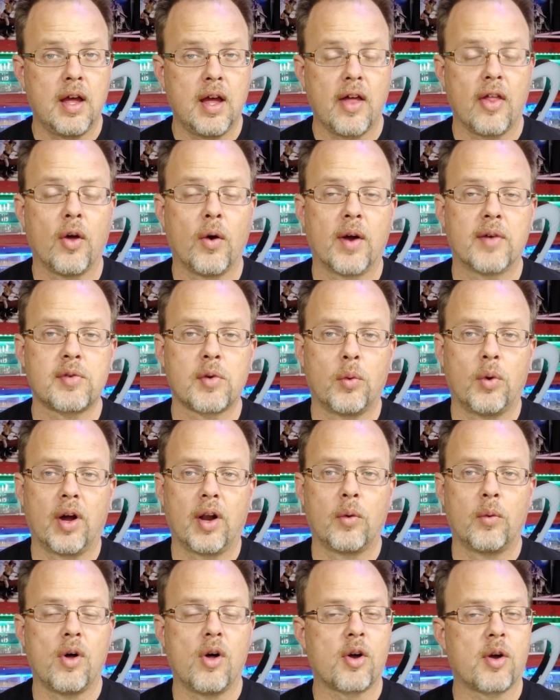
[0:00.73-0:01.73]
Hello
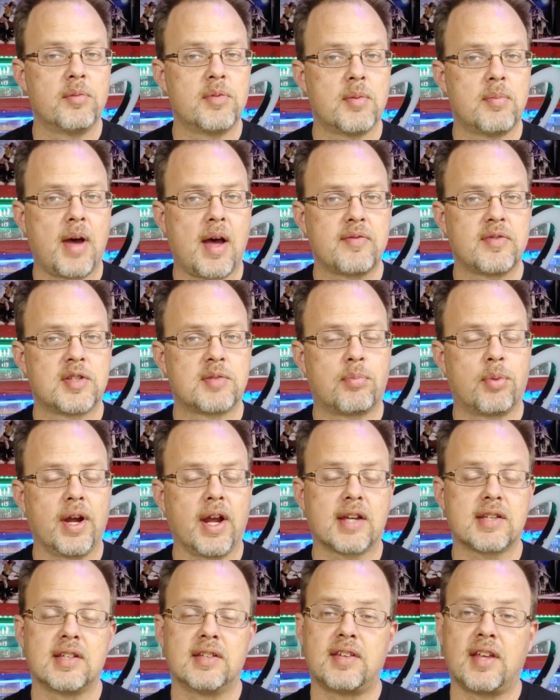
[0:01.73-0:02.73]
everyone and welcome to Bevin's
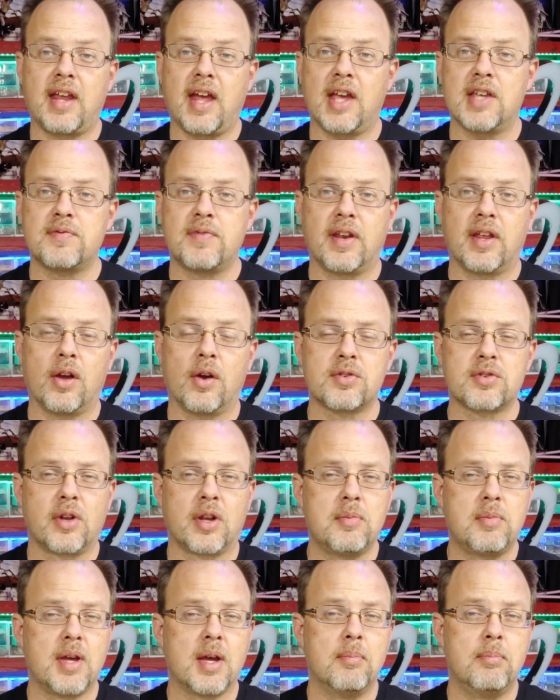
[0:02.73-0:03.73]
Bricks, and today's video is
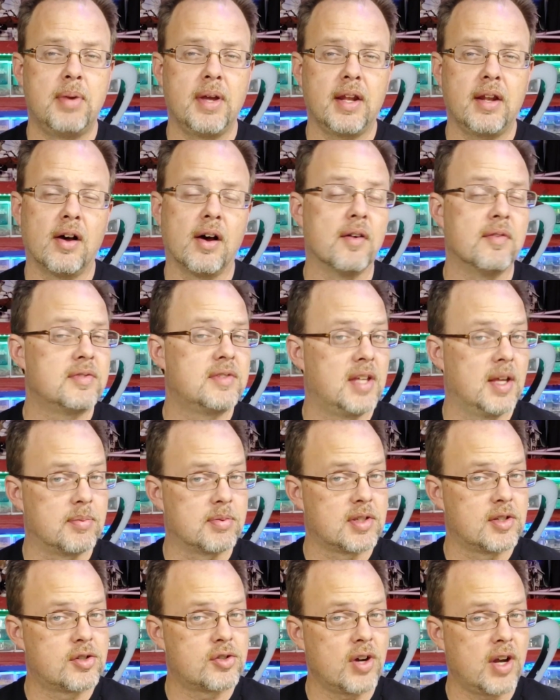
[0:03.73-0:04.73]
going to be a bit of
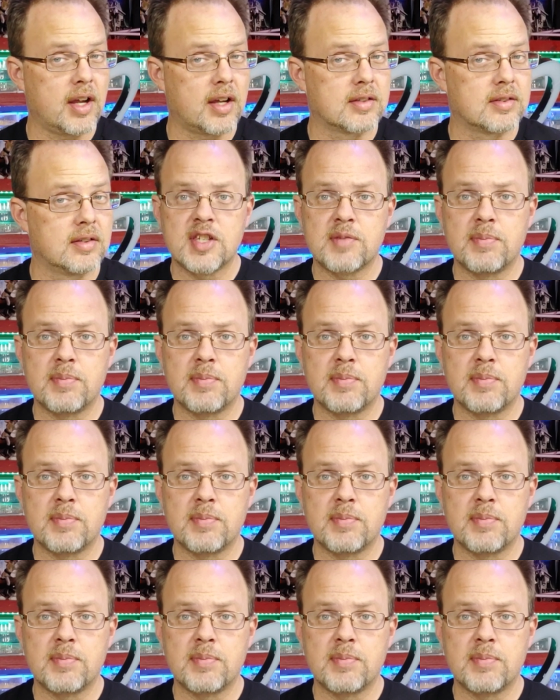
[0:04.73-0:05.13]
tips and tricks,